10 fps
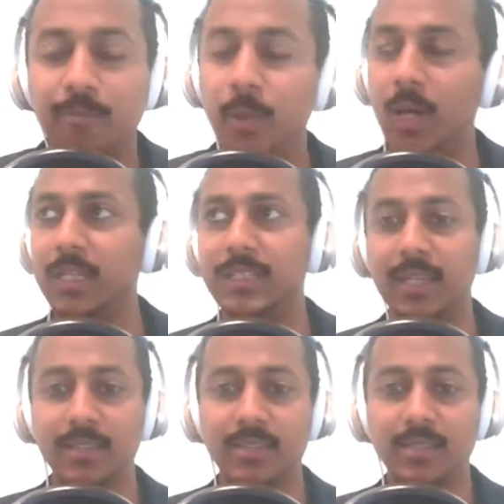of
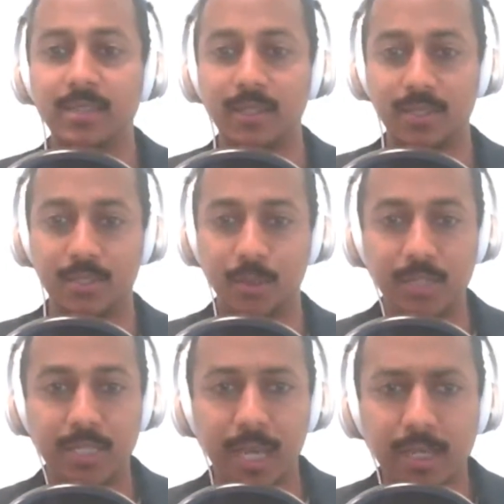politics
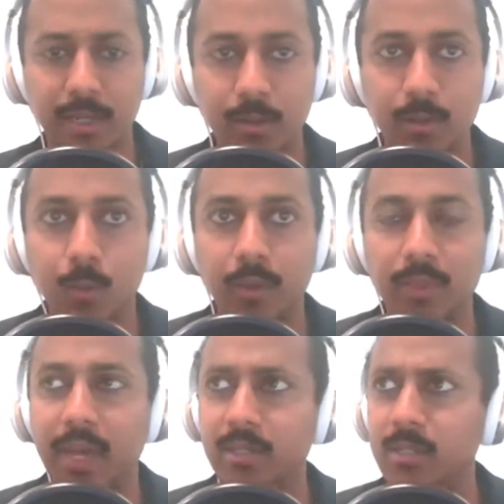associated with
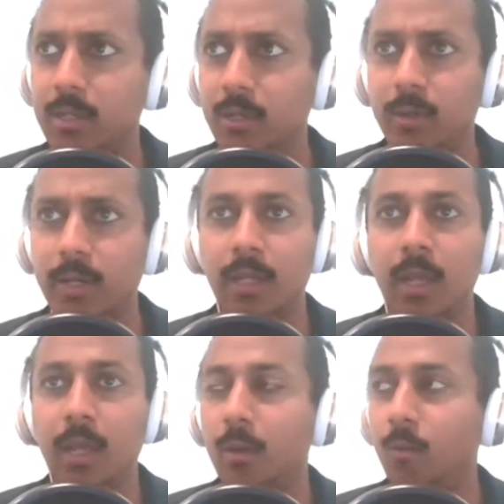that too, and
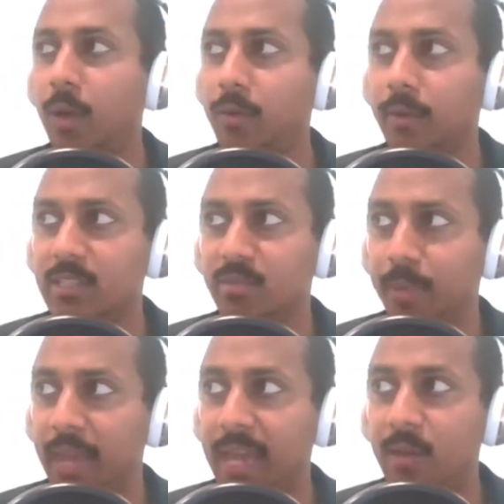whether it gets
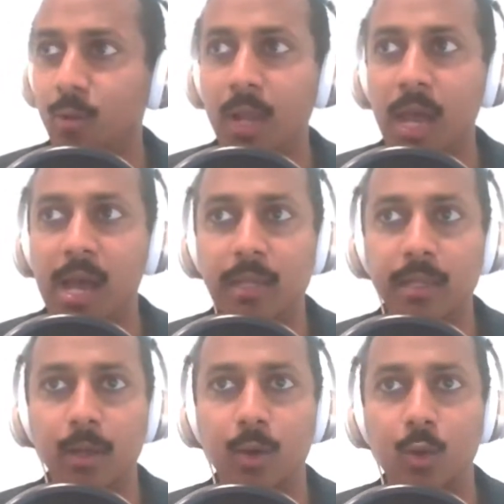banned or not.
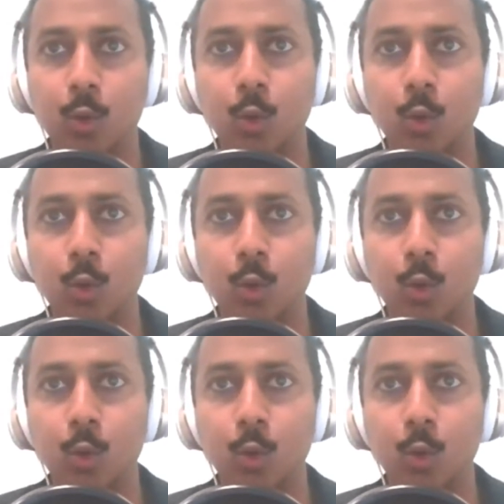You know, who,